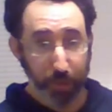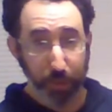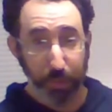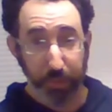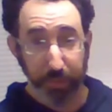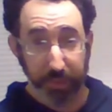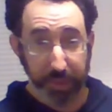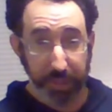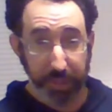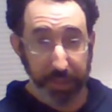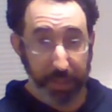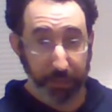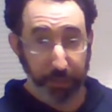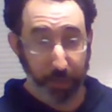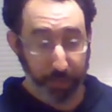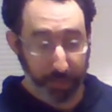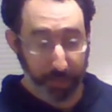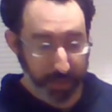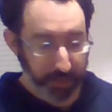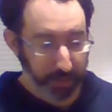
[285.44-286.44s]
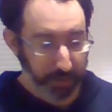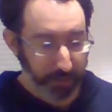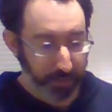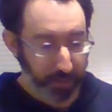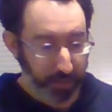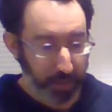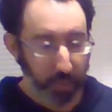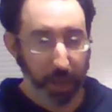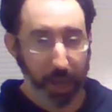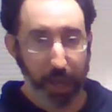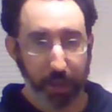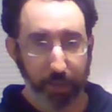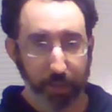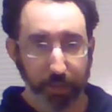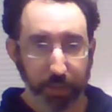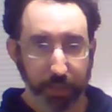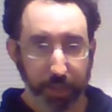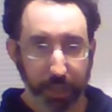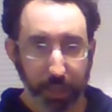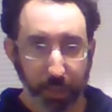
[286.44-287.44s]
use the electric mixer for a while and
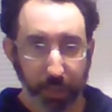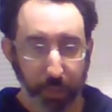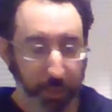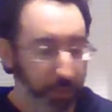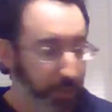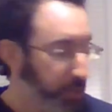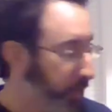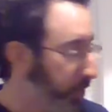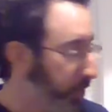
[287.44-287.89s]
just get a wooden